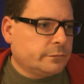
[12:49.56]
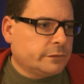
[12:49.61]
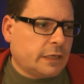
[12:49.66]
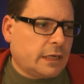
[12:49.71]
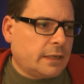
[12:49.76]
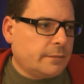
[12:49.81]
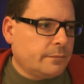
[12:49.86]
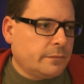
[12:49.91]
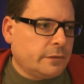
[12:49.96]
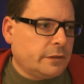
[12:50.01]

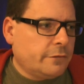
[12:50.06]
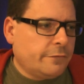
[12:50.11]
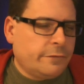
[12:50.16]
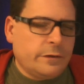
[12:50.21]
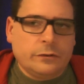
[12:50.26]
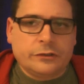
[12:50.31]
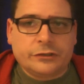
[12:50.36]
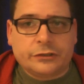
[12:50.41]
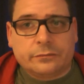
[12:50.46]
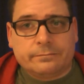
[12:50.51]
time in the
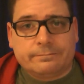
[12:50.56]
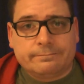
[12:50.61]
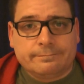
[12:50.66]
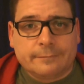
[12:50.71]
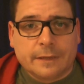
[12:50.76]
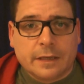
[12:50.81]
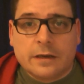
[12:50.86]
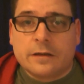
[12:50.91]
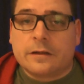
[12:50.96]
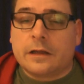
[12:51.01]
future.
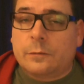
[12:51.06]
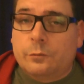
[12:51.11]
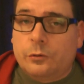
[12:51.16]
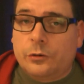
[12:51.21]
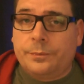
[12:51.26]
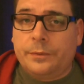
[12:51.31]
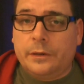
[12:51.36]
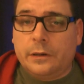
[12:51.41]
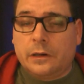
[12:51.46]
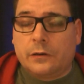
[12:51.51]
That
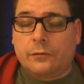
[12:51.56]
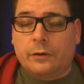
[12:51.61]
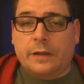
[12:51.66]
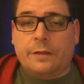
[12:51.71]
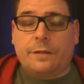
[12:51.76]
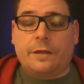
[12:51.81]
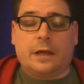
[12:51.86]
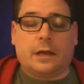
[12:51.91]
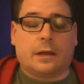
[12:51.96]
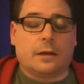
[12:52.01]
would be a
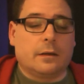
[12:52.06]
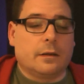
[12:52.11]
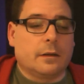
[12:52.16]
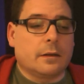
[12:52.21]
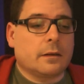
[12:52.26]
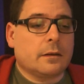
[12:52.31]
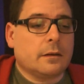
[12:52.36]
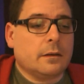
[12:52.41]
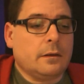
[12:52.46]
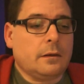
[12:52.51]
great thing.
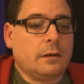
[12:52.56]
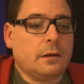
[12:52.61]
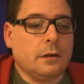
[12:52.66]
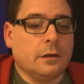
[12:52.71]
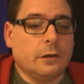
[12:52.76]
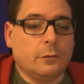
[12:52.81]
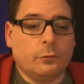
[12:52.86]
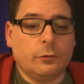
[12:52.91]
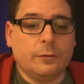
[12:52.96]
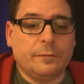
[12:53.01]

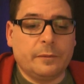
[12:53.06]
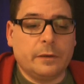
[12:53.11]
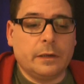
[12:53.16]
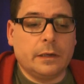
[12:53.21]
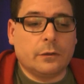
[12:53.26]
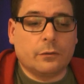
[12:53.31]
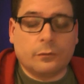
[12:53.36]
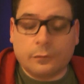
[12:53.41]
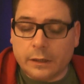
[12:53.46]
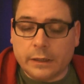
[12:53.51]
It would
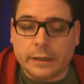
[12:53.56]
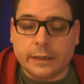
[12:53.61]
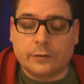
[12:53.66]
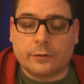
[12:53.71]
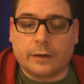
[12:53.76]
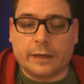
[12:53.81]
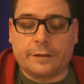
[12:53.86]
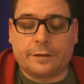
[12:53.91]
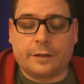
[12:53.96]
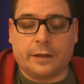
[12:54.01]
be a really
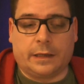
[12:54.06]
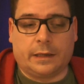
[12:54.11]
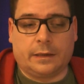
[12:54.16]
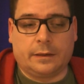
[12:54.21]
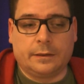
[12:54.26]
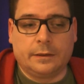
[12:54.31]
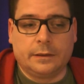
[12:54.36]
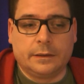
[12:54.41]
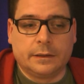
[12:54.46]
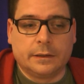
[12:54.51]
great thing.
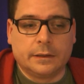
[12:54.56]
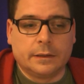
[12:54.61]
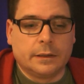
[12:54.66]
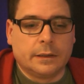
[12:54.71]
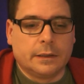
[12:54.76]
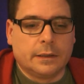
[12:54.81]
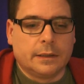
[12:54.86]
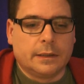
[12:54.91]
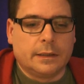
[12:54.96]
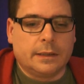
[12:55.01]

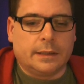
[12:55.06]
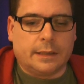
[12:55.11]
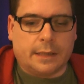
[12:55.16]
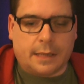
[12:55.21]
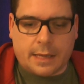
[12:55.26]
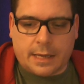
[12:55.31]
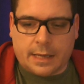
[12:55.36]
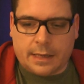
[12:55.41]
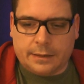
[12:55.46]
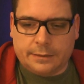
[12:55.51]

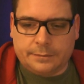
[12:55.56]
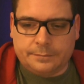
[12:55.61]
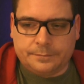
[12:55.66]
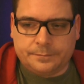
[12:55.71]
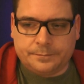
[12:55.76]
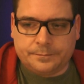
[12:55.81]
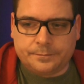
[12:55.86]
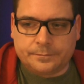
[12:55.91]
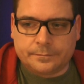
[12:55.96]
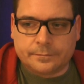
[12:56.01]
Yeah.
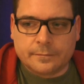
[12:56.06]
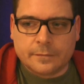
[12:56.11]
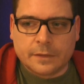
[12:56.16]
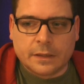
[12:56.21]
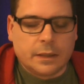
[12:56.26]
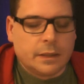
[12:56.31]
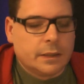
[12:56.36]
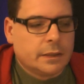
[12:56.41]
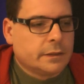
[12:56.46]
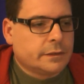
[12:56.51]

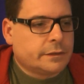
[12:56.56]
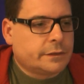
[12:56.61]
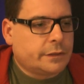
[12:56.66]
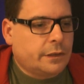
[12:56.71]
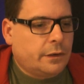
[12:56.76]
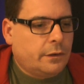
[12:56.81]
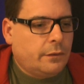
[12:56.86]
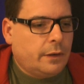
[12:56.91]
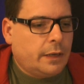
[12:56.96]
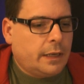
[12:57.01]

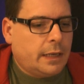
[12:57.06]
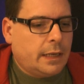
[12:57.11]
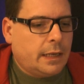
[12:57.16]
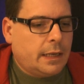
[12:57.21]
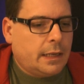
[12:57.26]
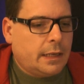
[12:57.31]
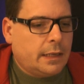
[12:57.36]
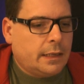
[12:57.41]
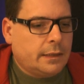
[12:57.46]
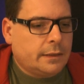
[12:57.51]
So,
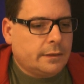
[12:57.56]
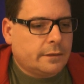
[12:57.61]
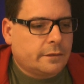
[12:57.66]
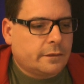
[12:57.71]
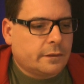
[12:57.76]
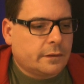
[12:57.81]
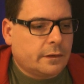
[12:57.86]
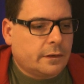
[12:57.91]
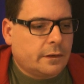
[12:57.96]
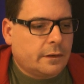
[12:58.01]

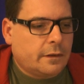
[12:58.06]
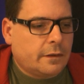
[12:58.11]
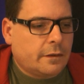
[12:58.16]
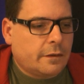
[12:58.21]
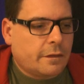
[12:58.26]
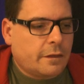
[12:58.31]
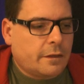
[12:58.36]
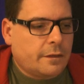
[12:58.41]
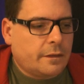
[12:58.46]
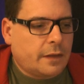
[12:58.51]
and
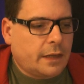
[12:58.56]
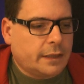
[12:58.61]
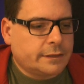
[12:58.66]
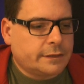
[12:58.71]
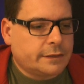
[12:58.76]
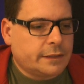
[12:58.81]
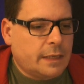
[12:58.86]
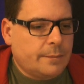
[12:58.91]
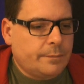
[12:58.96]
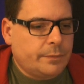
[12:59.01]
the
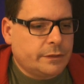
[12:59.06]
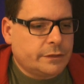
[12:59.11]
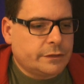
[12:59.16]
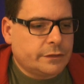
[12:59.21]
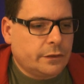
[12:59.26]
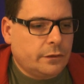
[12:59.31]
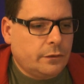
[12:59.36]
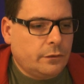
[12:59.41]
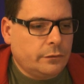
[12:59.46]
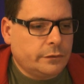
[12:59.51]
next
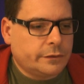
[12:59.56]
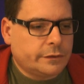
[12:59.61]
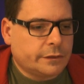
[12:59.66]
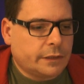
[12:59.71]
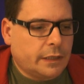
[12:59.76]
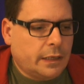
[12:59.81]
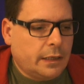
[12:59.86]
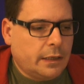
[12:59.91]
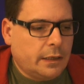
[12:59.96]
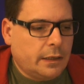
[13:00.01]
episode,
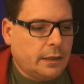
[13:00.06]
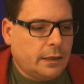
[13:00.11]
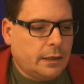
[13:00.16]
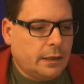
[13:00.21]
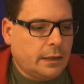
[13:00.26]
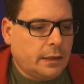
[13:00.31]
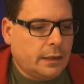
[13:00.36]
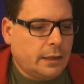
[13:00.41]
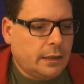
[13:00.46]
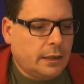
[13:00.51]

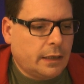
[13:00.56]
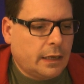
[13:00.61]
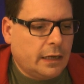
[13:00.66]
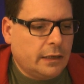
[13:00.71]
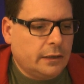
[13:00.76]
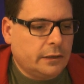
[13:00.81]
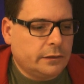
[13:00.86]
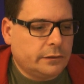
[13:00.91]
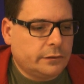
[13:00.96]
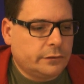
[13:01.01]

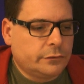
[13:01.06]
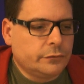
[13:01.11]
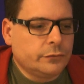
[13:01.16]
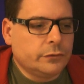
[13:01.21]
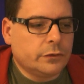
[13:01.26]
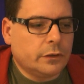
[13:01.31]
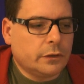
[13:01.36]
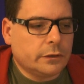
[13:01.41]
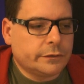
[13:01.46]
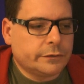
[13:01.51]
I
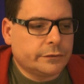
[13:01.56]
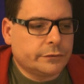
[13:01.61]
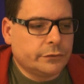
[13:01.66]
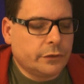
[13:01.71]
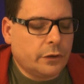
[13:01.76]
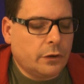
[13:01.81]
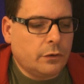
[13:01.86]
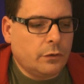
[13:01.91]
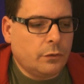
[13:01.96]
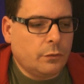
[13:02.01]
do not
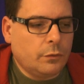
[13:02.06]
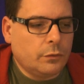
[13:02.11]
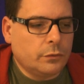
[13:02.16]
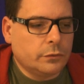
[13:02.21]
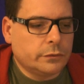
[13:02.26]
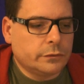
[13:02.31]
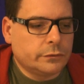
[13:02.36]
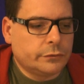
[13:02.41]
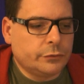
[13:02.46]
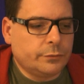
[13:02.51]

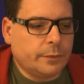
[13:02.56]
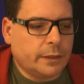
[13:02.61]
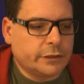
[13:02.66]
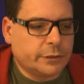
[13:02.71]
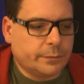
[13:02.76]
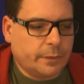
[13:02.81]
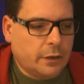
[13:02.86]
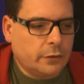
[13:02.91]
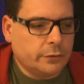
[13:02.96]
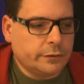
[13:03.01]
know too
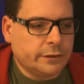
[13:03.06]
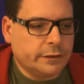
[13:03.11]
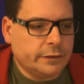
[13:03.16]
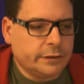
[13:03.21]
much about